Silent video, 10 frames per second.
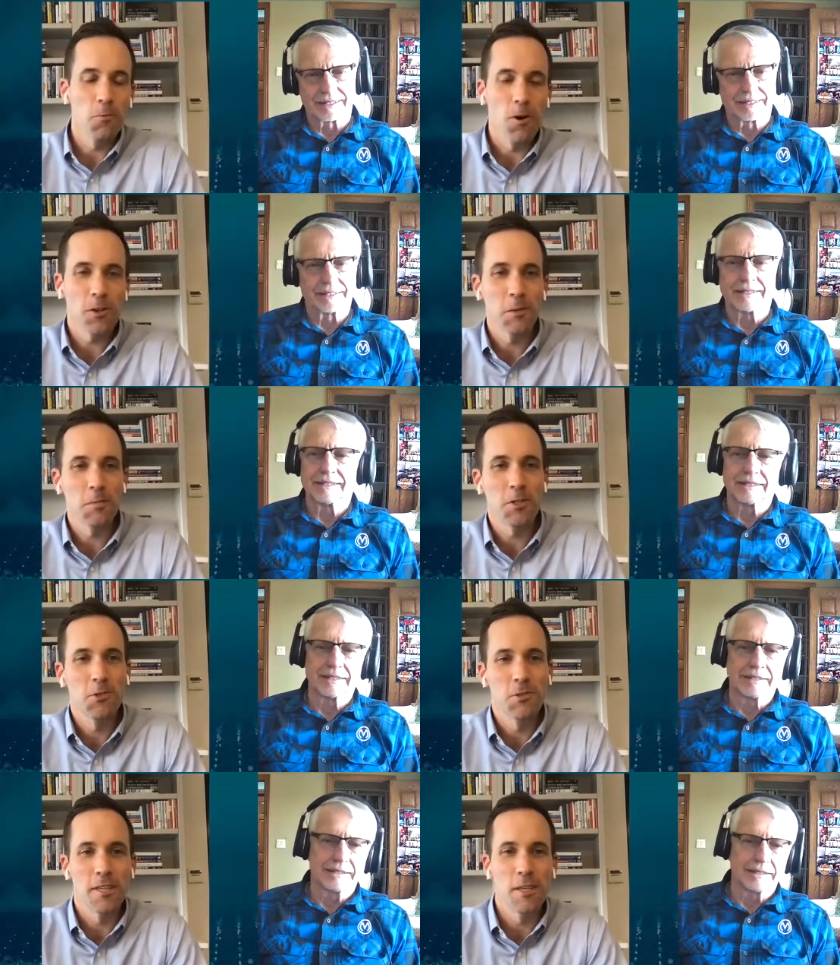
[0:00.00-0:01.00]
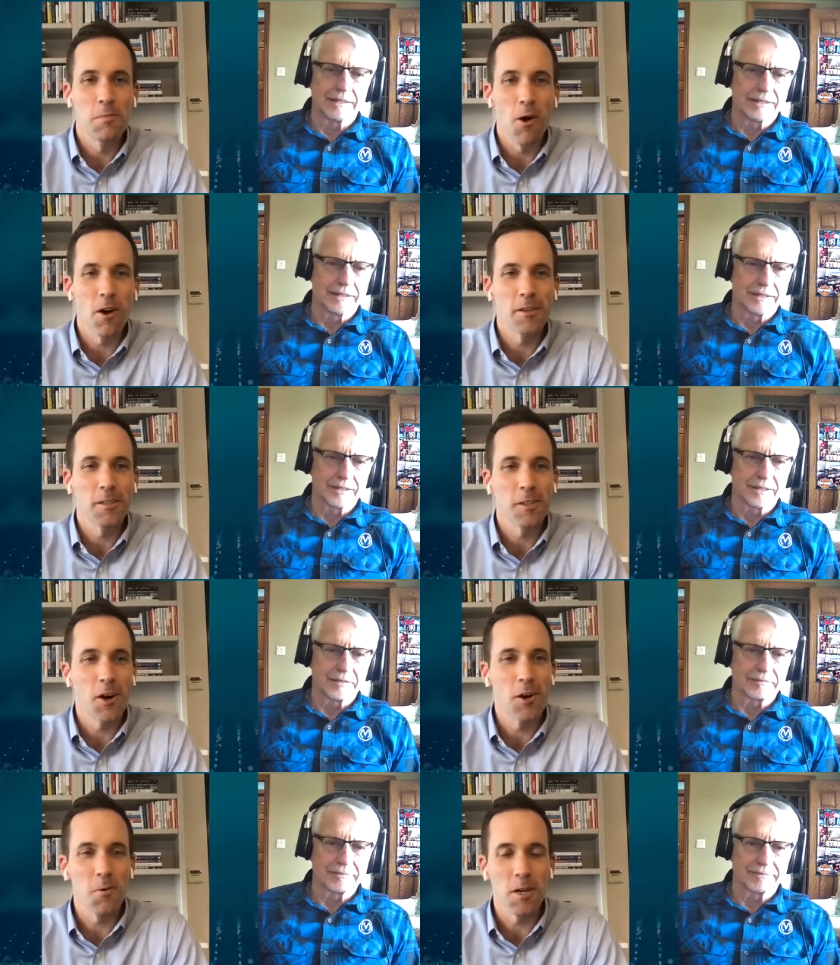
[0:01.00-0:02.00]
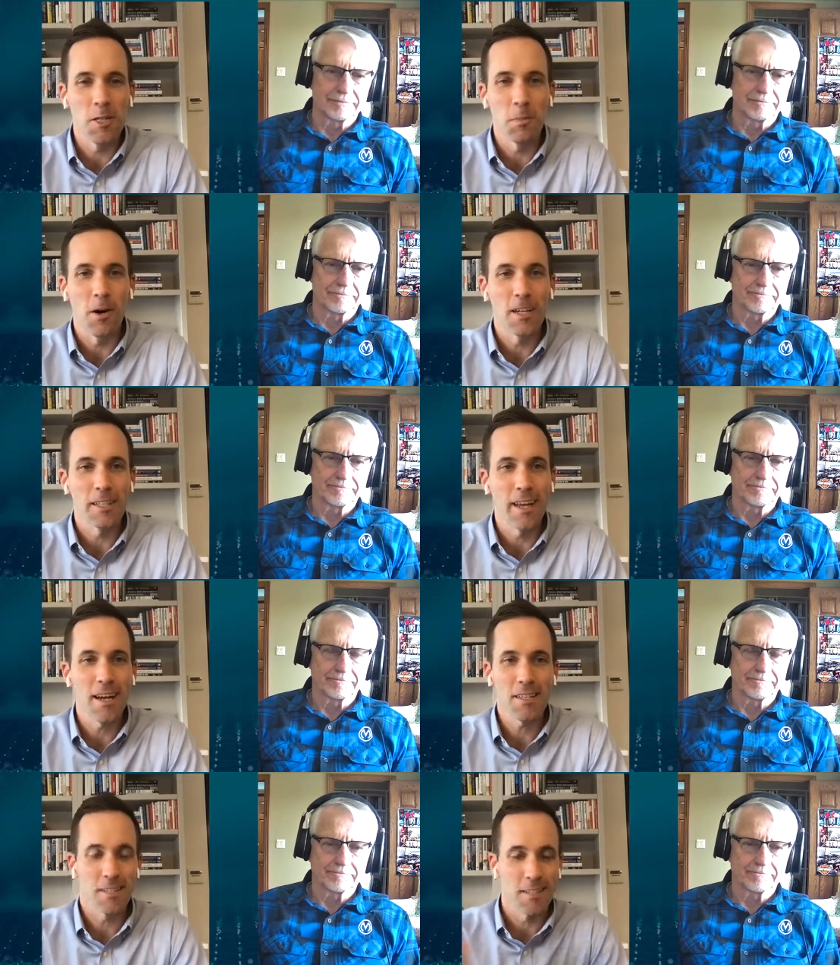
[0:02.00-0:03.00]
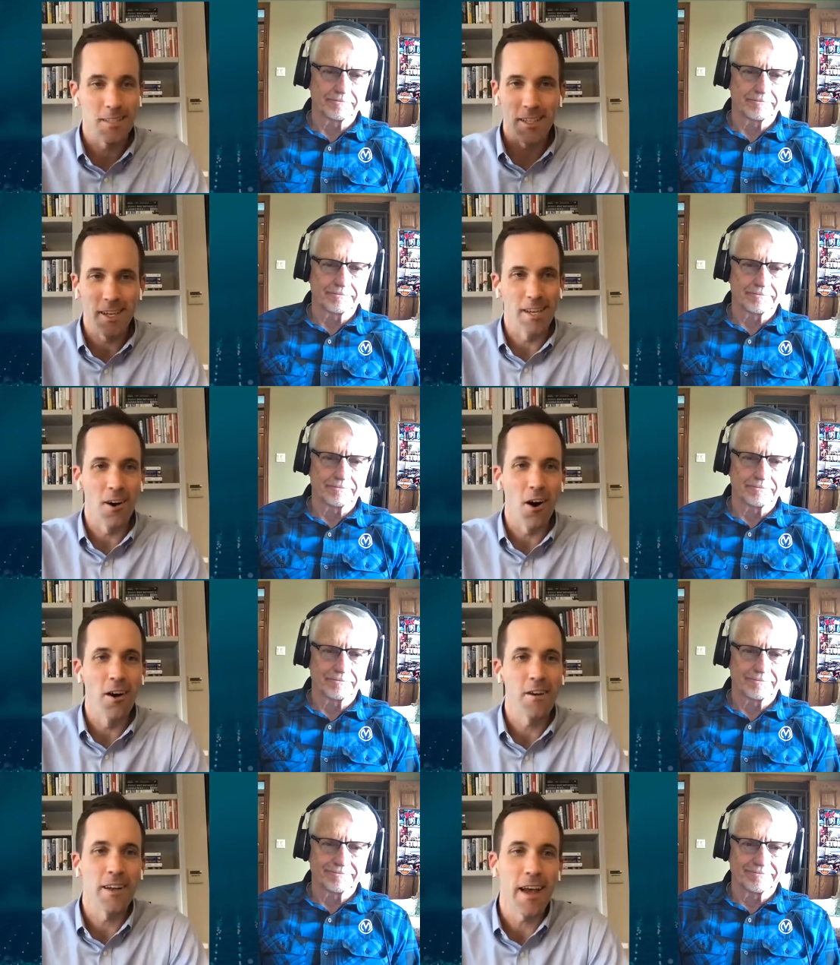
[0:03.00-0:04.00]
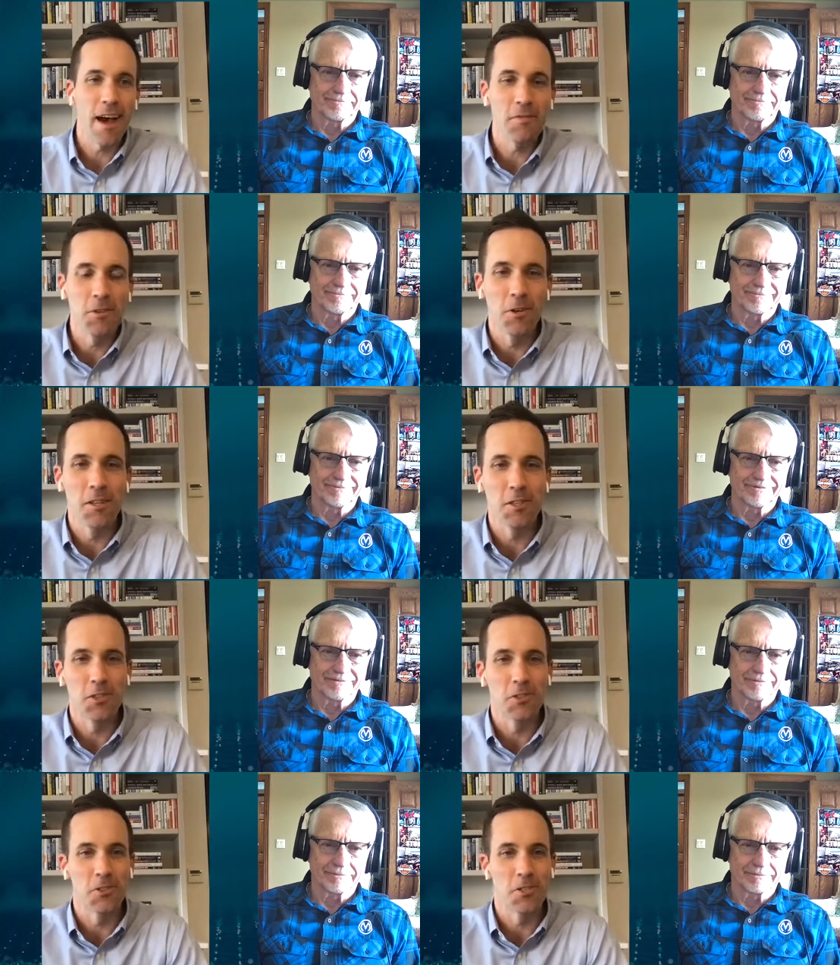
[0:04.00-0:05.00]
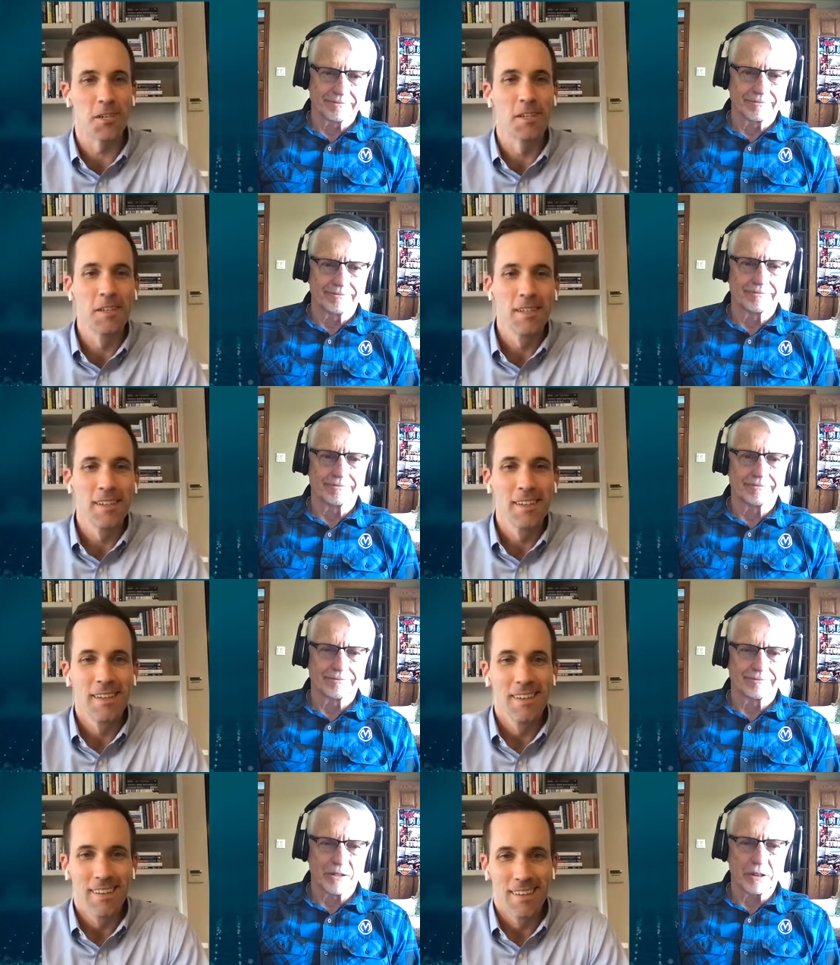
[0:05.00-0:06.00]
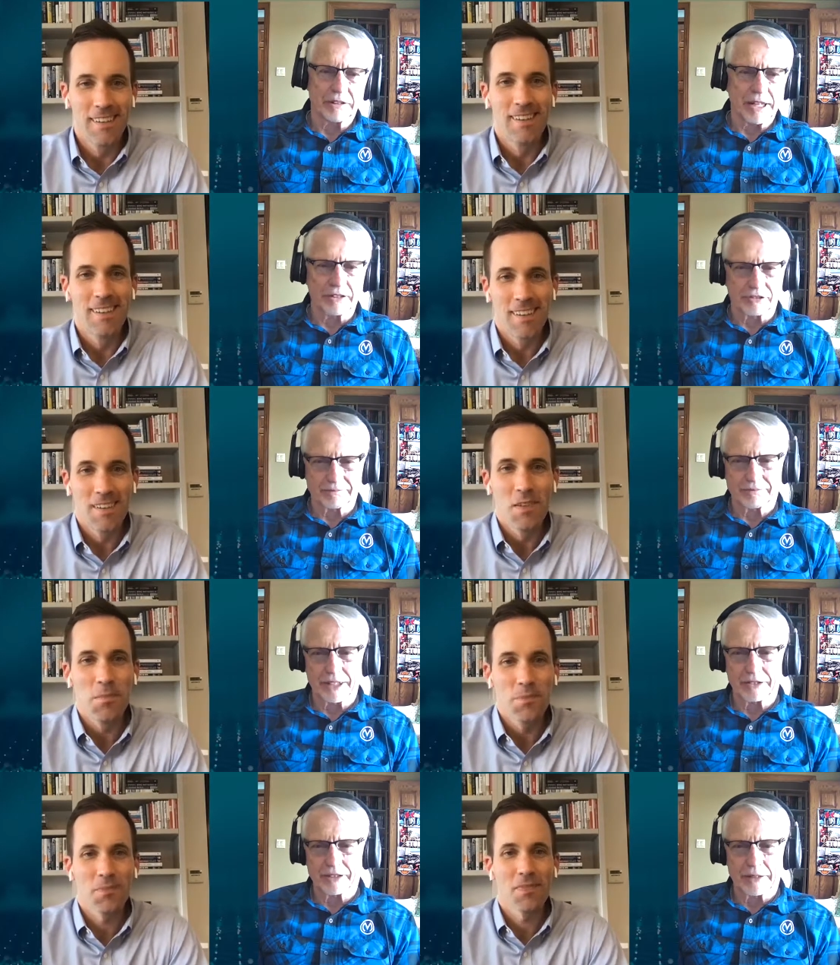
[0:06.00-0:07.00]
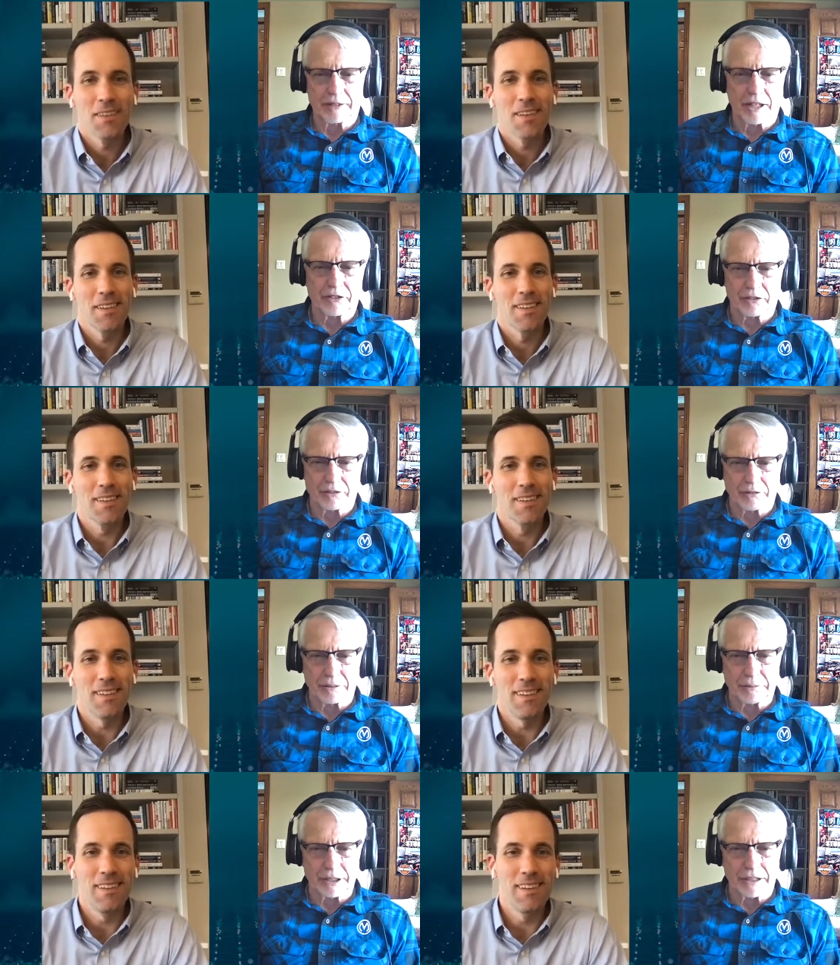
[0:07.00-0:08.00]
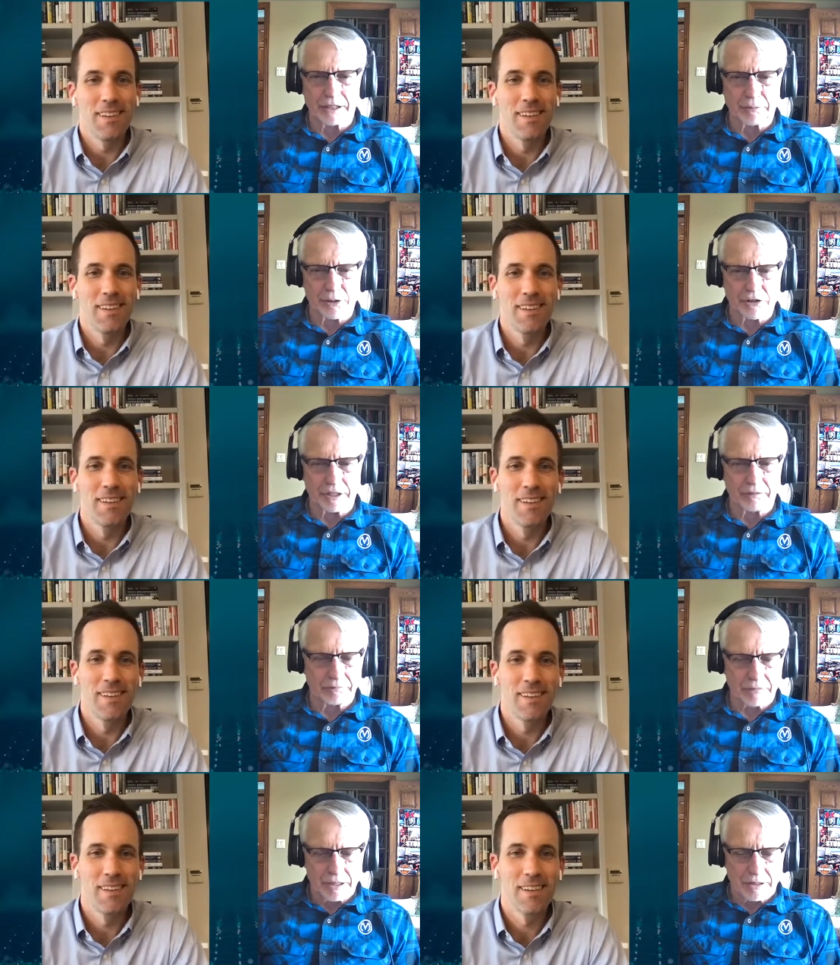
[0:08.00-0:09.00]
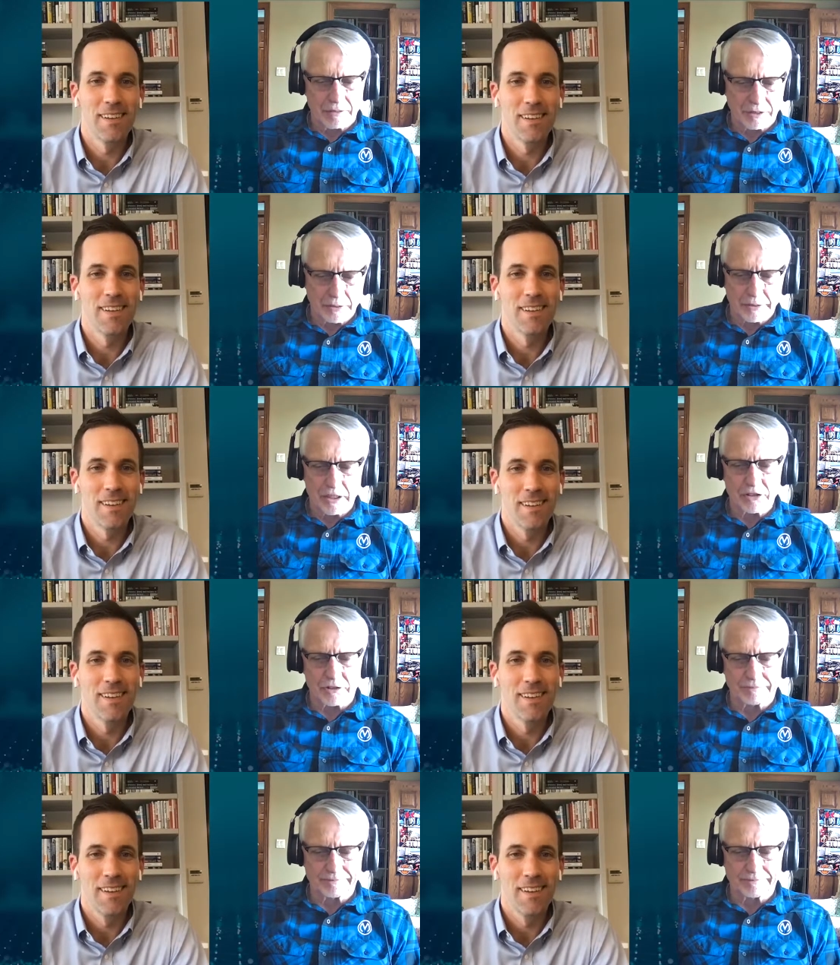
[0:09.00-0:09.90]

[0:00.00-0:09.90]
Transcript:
Speaker 1: welcome to the Modern Car Wash Podcast. It is a honor to have you on the show, sir.
Speaker 2: Well, thanks. Thanks, Kevin. Nice to uh, be here. Appreciate the invitation.